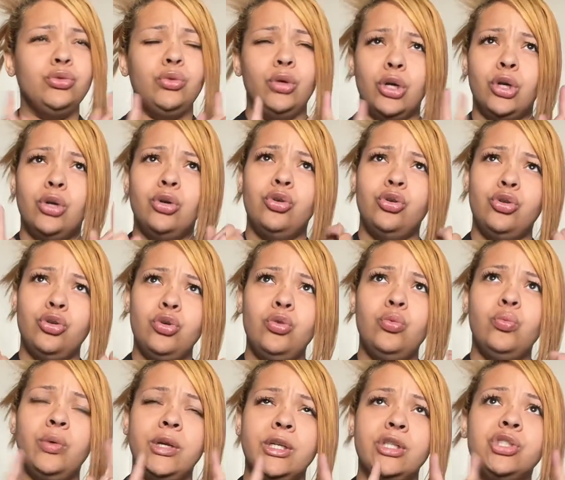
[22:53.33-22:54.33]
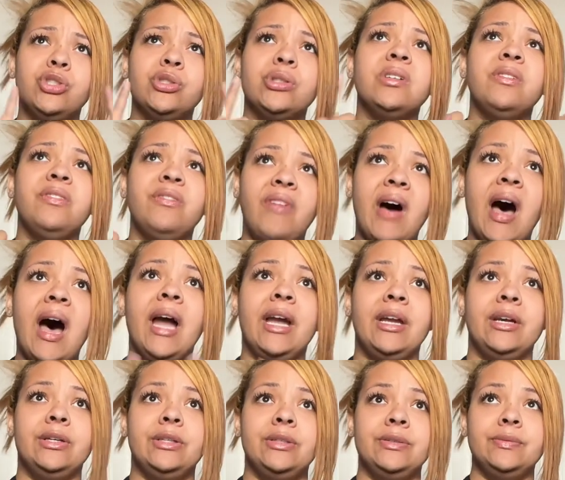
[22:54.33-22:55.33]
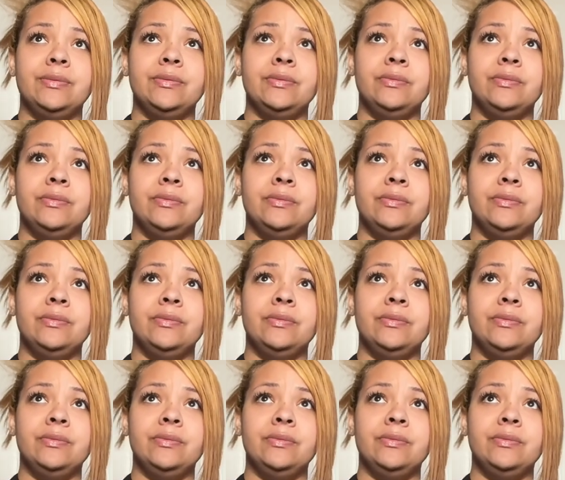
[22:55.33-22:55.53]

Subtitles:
you can do with your fire.